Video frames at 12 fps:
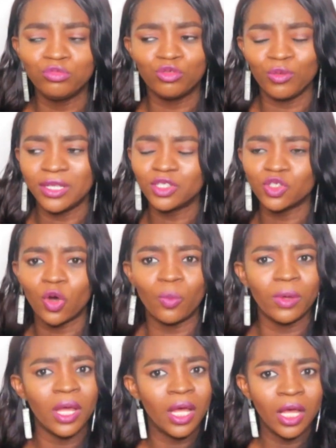doing
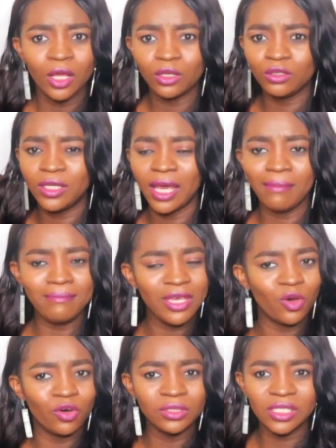some, you get
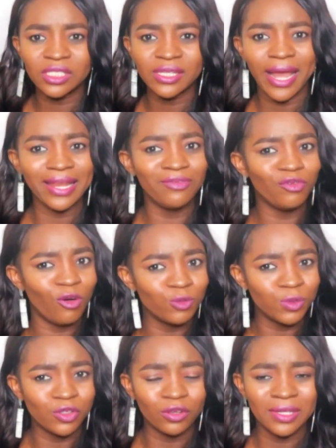me, on the side
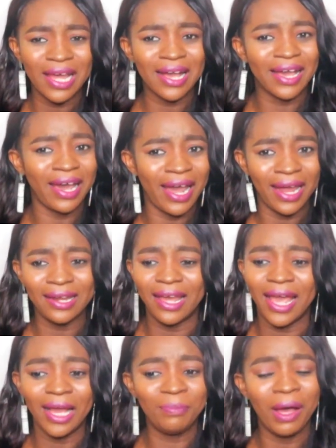runs with another guy,
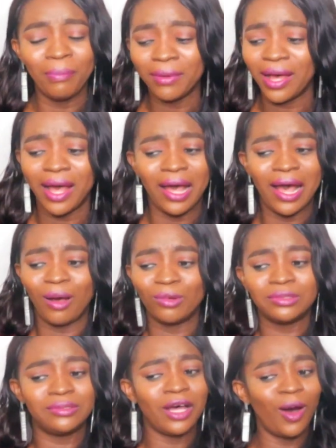like, baba,
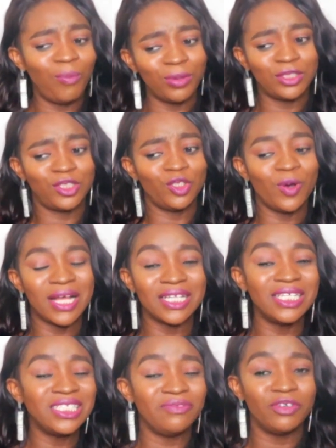what's up with you?
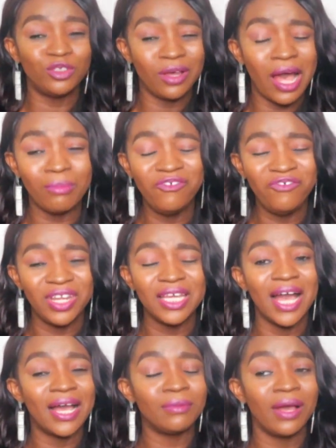As an individual, I'm not
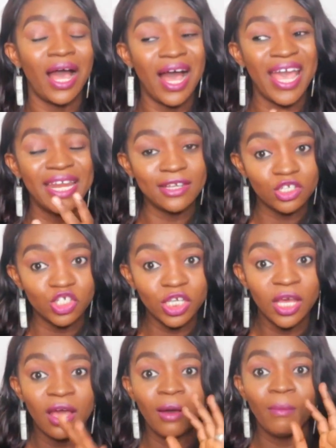feeling her
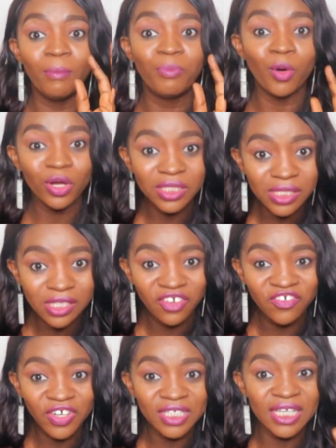energy, but
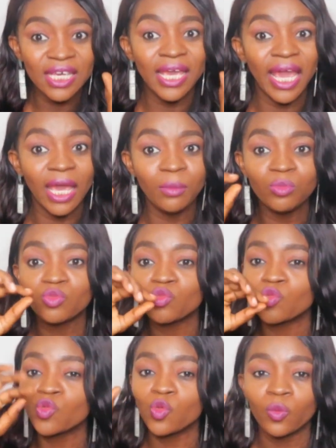for the game,
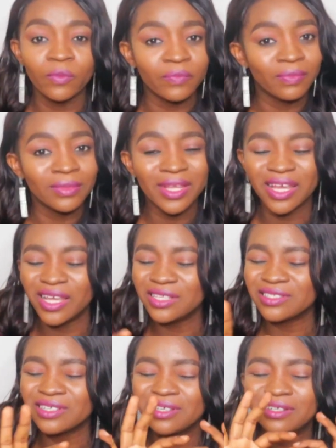
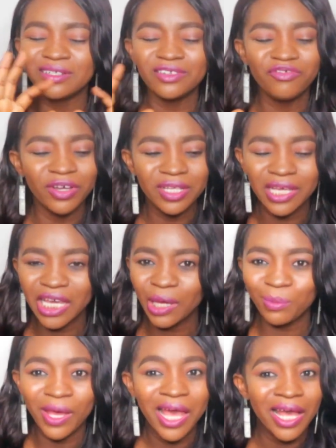is good for the
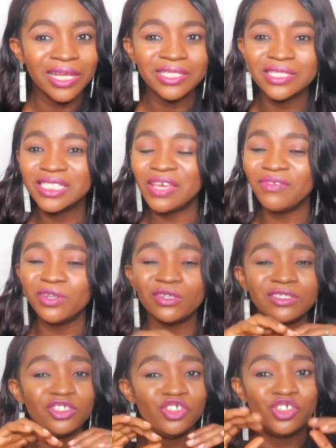game. She's giving
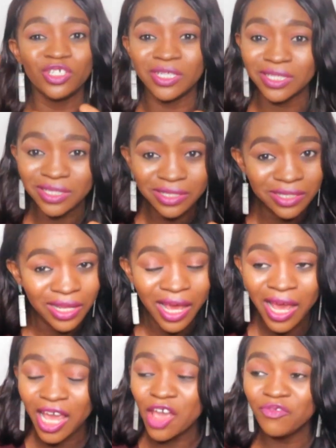us gist
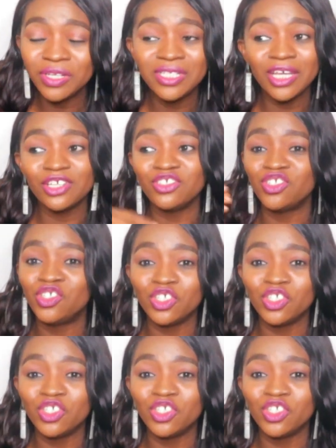every day. Is